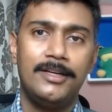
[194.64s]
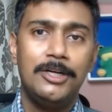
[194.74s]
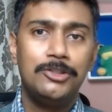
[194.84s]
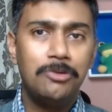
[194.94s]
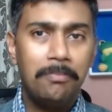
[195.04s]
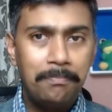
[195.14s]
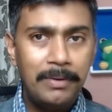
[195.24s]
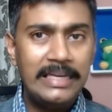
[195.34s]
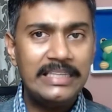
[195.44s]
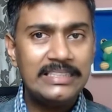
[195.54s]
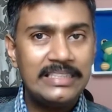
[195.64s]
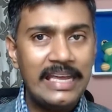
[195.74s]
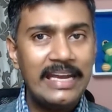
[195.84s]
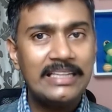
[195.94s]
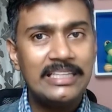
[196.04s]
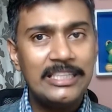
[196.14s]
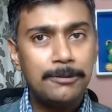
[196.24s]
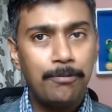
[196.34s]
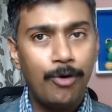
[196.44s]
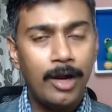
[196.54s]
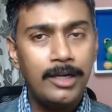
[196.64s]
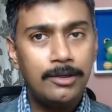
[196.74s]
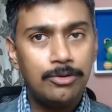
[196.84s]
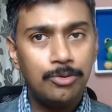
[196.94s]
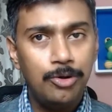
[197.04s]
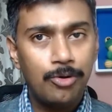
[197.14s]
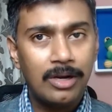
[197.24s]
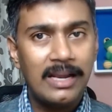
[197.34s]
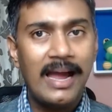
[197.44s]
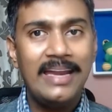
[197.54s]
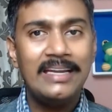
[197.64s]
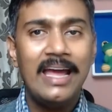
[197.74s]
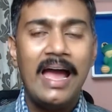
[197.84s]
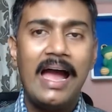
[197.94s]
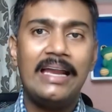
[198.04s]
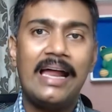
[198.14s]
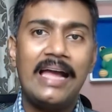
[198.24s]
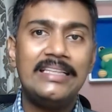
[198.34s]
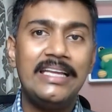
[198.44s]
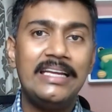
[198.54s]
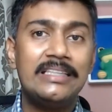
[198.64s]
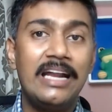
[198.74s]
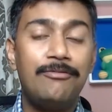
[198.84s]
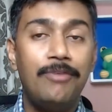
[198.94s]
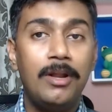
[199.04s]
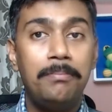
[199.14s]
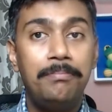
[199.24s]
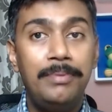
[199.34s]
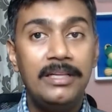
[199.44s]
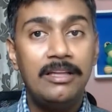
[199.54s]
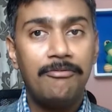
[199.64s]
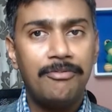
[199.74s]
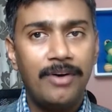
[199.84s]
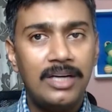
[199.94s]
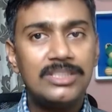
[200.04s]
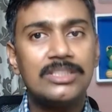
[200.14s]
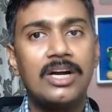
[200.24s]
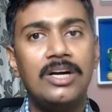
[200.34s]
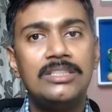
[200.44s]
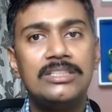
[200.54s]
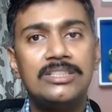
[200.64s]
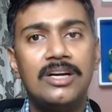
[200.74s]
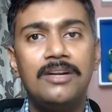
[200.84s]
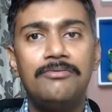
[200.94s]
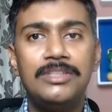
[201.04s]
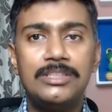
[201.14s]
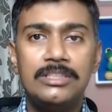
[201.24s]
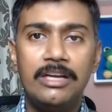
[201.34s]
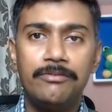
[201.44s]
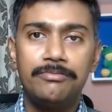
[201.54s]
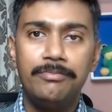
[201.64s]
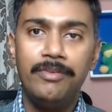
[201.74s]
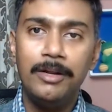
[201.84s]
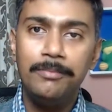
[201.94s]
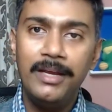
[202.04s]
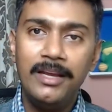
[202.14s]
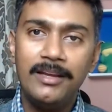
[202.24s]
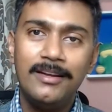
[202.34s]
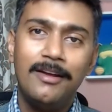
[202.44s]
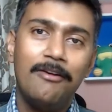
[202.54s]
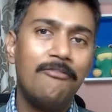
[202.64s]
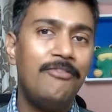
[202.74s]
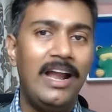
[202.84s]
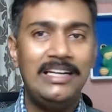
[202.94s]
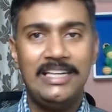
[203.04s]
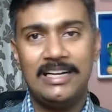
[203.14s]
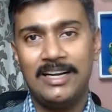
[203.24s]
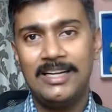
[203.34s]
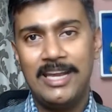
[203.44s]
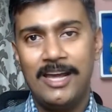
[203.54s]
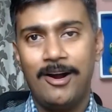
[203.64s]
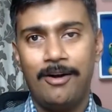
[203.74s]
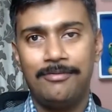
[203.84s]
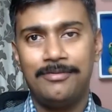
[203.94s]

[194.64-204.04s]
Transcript: So please take this point to your client and I think that will be the first concern which they will be well taken care of.